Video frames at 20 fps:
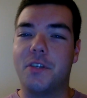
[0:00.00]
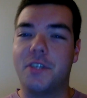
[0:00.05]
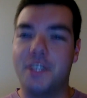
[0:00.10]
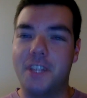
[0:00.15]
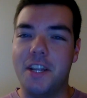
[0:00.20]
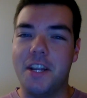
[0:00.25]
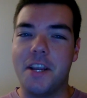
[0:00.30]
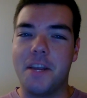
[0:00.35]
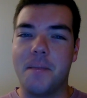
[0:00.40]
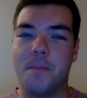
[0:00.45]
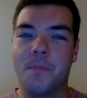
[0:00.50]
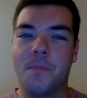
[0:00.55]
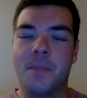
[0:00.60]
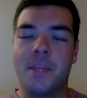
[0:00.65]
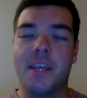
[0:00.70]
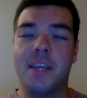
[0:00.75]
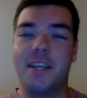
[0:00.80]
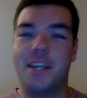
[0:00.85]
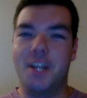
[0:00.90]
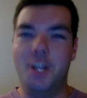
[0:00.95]
City.
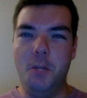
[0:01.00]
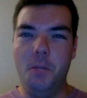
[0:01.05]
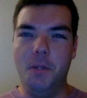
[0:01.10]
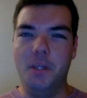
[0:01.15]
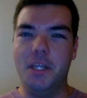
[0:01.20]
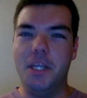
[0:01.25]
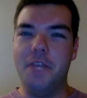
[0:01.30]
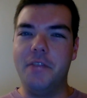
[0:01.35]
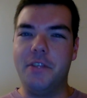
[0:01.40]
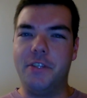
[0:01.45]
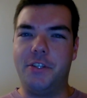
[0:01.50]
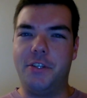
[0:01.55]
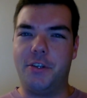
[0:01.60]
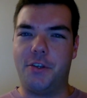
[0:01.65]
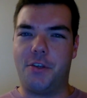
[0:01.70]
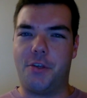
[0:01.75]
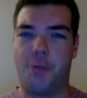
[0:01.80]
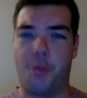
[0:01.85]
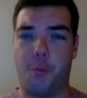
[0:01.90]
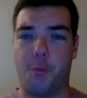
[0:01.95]
Can you believe it
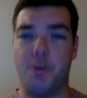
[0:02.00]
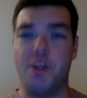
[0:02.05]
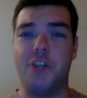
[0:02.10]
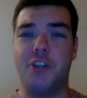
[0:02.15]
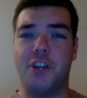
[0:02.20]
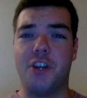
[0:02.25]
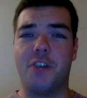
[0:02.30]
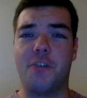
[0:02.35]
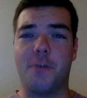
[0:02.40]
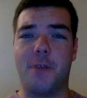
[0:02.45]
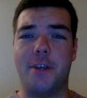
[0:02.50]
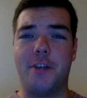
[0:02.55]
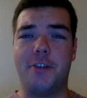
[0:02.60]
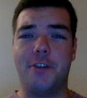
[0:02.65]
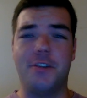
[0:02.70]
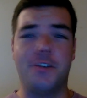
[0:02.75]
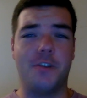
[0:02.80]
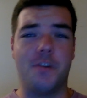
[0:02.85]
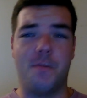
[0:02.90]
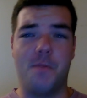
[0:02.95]
took 3
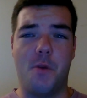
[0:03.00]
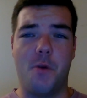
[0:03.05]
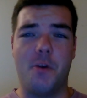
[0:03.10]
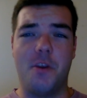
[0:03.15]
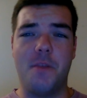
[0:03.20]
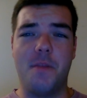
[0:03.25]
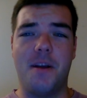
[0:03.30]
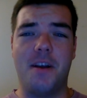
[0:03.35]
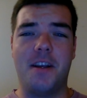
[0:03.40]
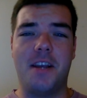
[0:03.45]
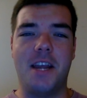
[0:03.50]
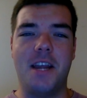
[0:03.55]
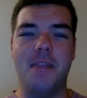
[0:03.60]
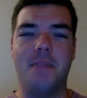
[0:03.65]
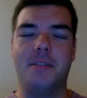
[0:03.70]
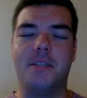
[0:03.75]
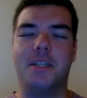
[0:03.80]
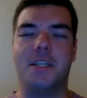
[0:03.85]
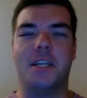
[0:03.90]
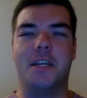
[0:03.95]
generations of Pokemon
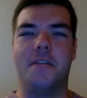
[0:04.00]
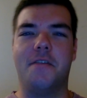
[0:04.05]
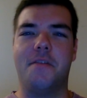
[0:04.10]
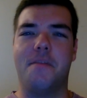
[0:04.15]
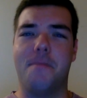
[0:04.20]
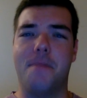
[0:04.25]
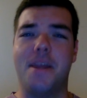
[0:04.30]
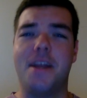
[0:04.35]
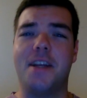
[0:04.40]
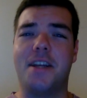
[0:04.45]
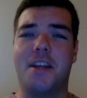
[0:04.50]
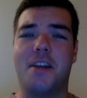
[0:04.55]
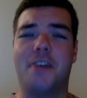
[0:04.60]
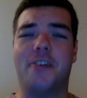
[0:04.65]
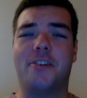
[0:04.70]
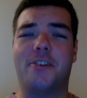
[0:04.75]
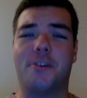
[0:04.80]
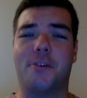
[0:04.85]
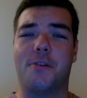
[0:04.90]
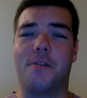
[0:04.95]
games to give the main
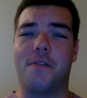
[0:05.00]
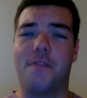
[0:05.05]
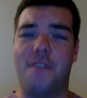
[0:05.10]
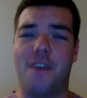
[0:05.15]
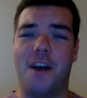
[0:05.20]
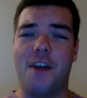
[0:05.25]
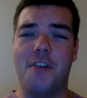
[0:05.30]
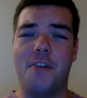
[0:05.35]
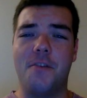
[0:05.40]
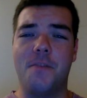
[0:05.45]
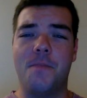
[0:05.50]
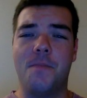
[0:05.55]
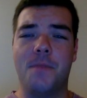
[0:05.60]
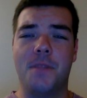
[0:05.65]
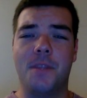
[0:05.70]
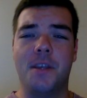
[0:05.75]
character a father?